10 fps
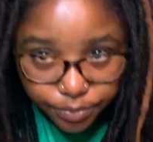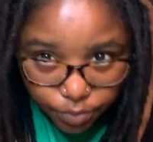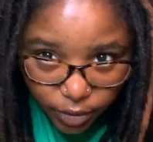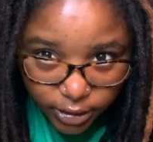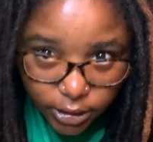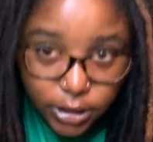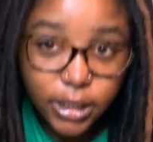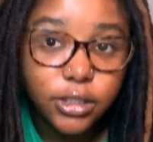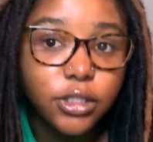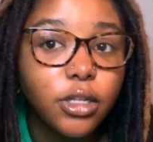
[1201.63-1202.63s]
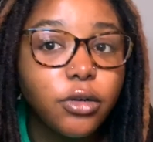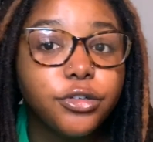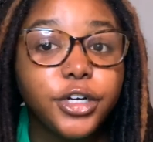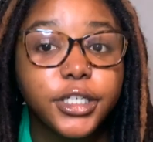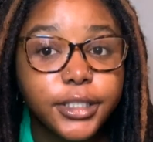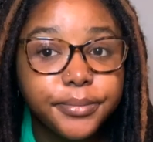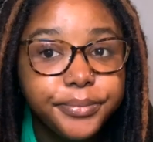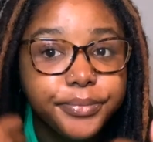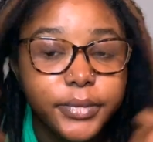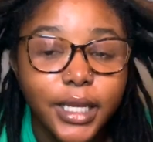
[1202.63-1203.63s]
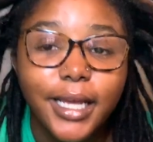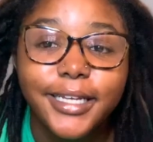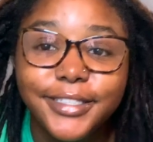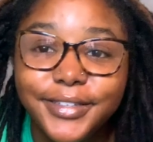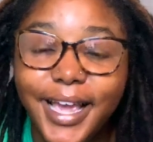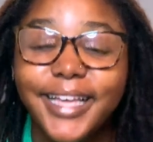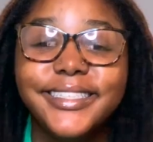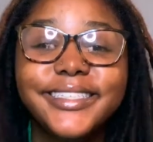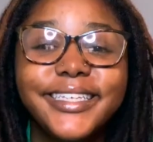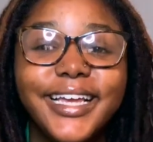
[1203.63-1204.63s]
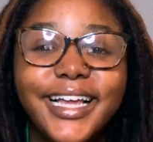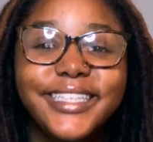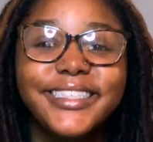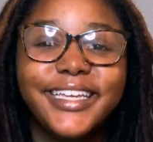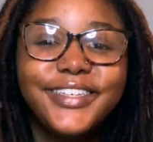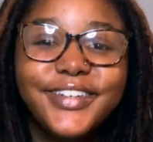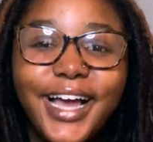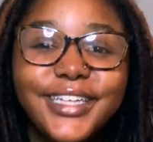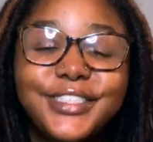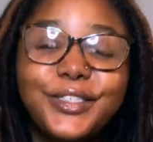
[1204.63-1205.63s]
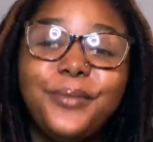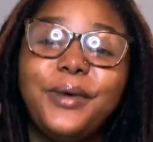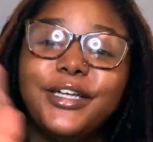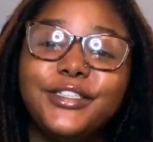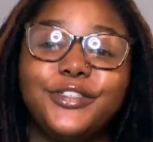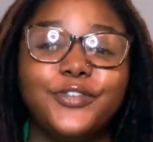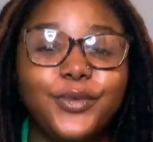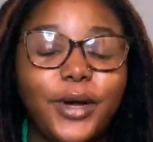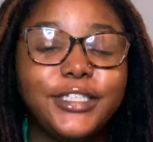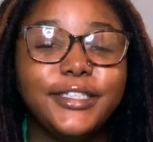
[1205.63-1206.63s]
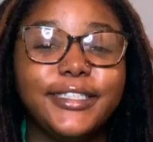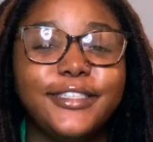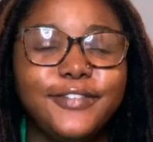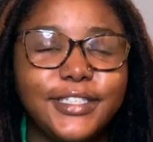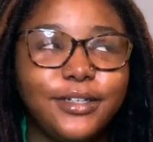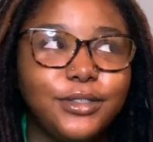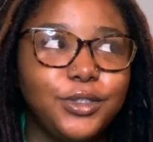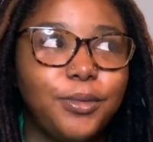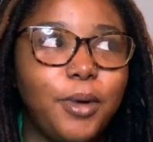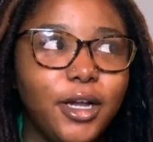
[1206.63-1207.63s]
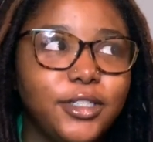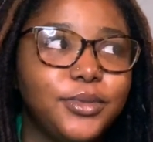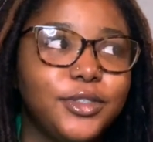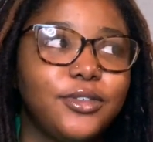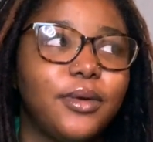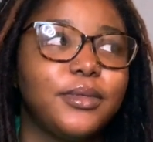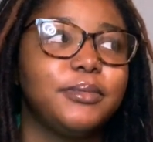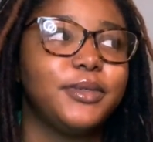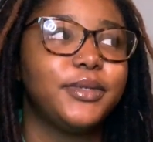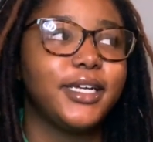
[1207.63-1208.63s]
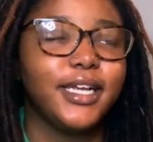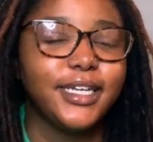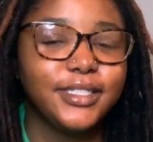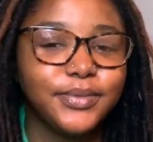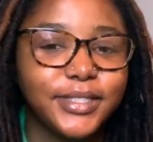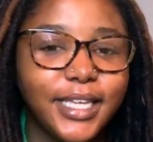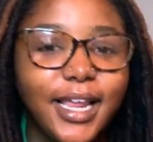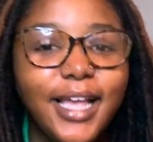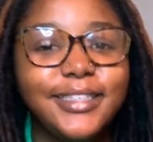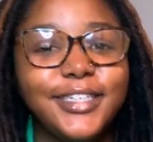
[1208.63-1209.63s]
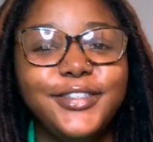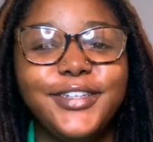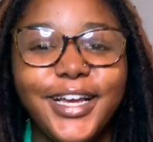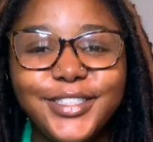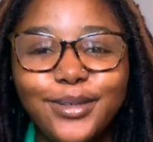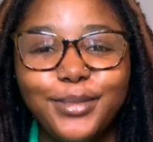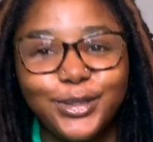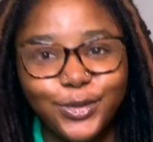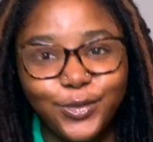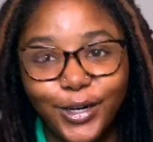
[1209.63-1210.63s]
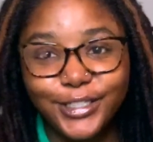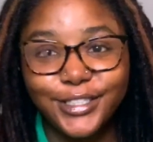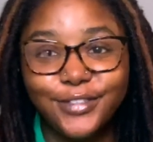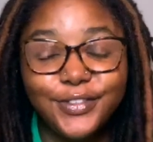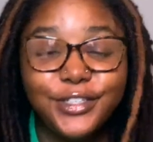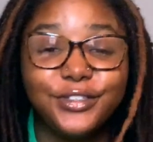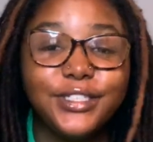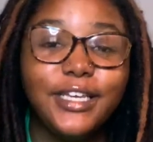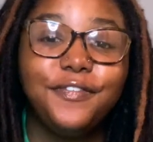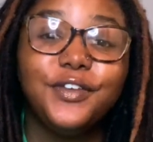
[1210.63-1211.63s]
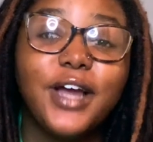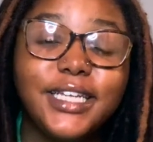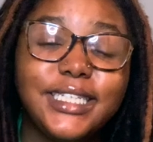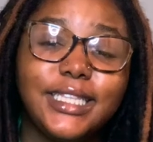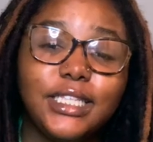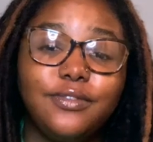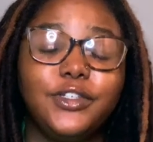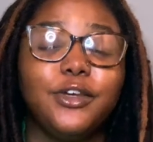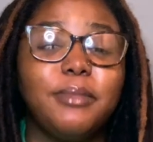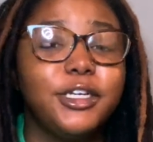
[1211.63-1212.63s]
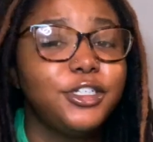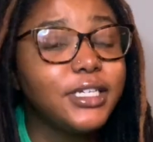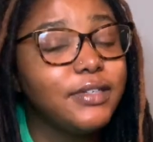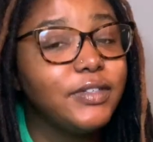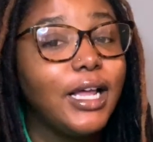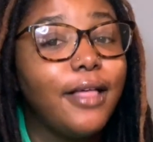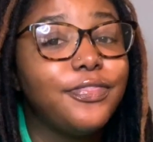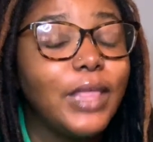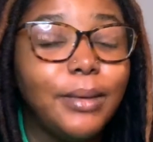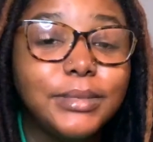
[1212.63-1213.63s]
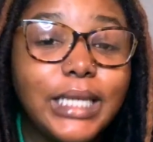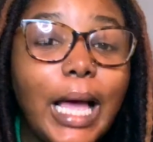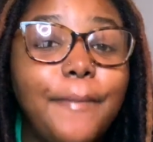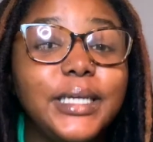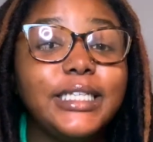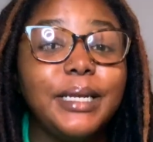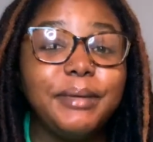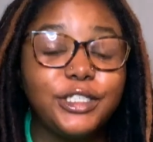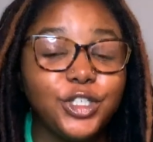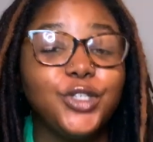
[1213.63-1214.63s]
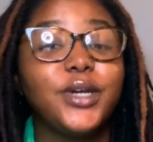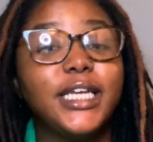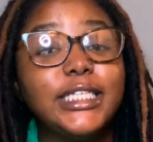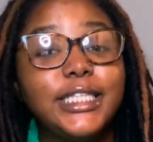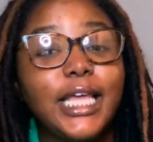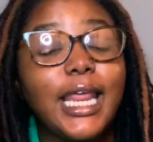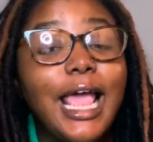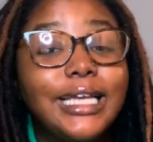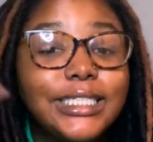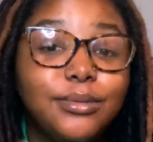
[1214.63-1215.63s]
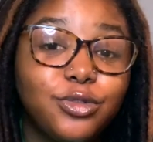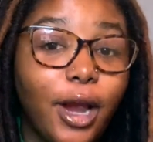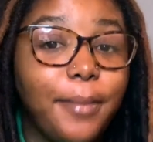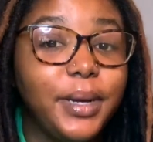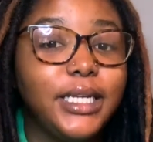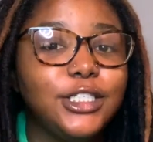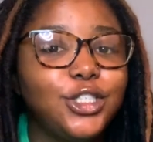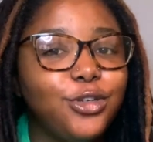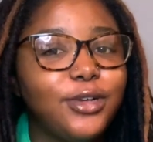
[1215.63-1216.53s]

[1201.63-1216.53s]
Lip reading: when it just gets a little crazy. So yes, Thank you guys so much for watching this video so much. What's wrong with me? What kind of accent was that? Thank you guys so much for watching this video. If you guys like this video, make sure to give it a thumbs up, and then make sure you guys hit that subscribe button so